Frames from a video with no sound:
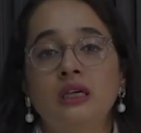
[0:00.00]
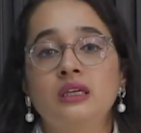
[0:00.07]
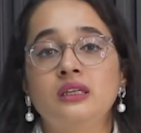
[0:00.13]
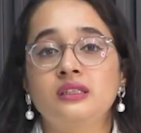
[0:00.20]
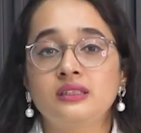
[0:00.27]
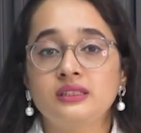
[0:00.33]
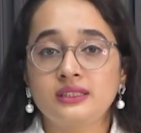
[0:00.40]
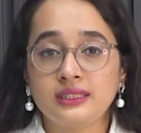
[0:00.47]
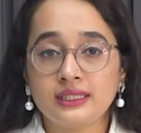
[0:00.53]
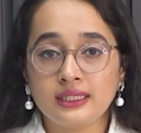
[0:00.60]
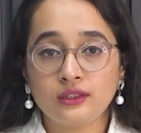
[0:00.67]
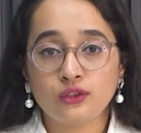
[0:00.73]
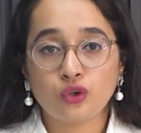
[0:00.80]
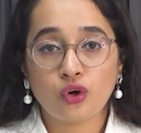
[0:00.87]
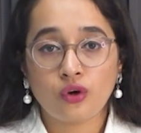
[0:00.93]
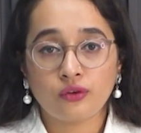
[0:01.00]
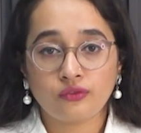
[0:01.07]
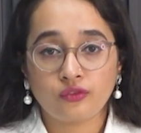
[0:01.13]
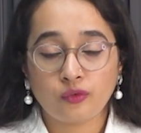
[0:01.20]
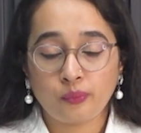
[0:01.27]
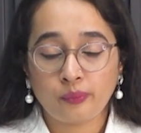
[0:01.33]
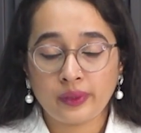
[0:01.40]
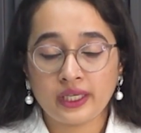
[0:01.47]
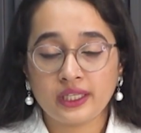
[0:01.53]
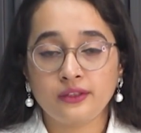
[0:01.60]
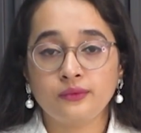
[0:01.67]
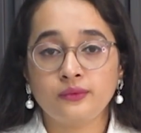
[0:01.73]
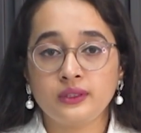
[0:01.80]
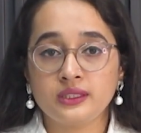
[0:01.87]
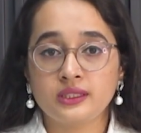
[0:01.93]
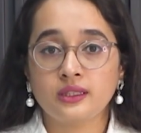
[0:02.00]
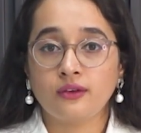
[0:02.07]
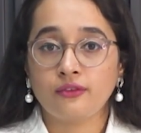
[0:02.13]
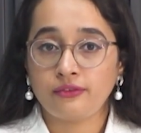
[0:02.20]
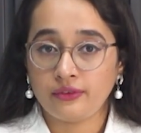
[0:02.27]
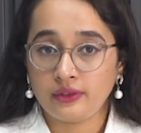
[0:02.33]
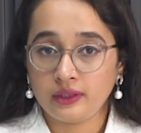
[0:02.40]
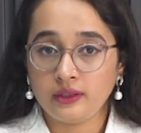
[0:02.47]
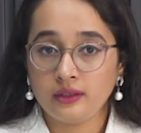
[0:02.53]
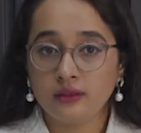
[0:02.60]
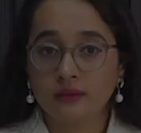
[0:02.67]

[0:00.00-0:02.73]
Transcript: receipt of paid visa fee,